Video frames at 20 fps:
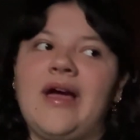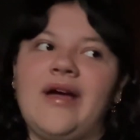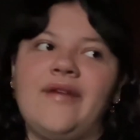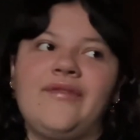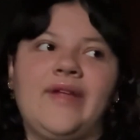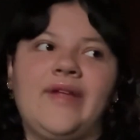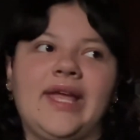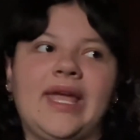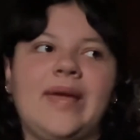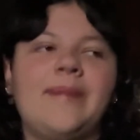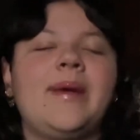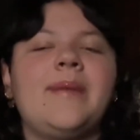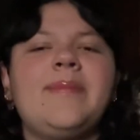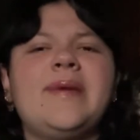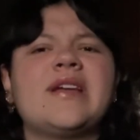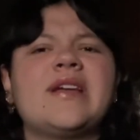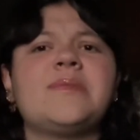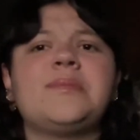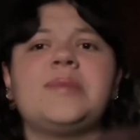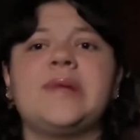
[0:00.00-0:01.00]
have like, it might
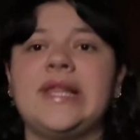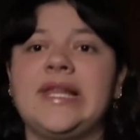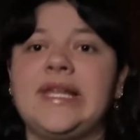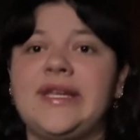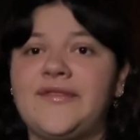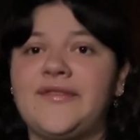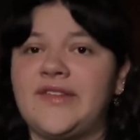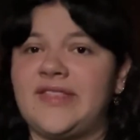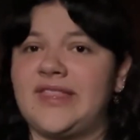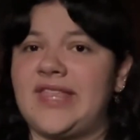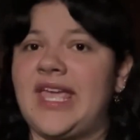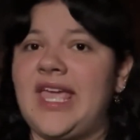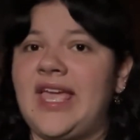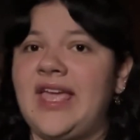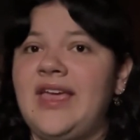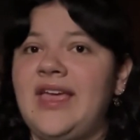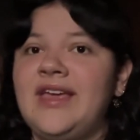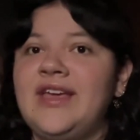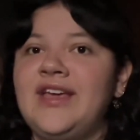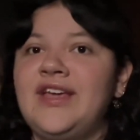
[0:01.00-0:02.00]
be a completely different
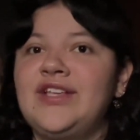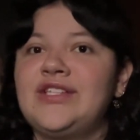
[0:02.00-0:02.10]
thing.